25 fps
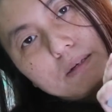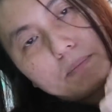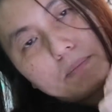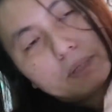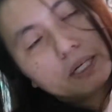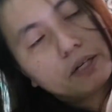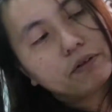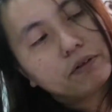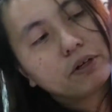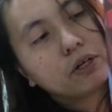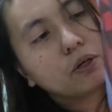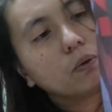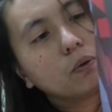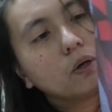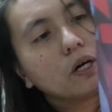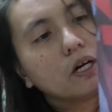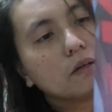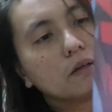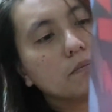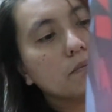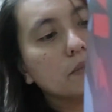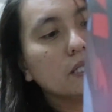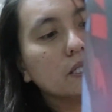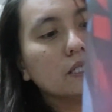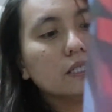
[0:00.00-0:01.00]
my
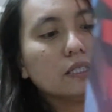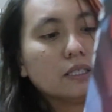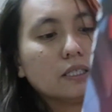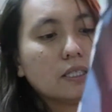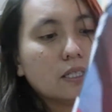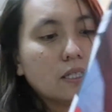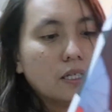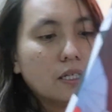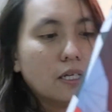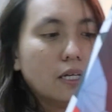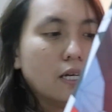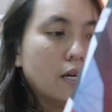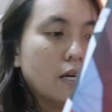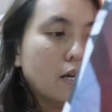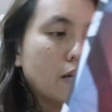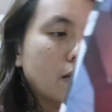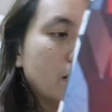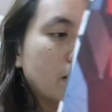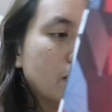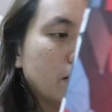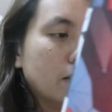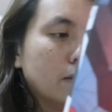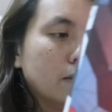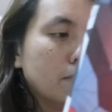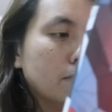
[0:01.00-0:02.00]
requirements
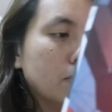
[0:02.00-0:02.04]
the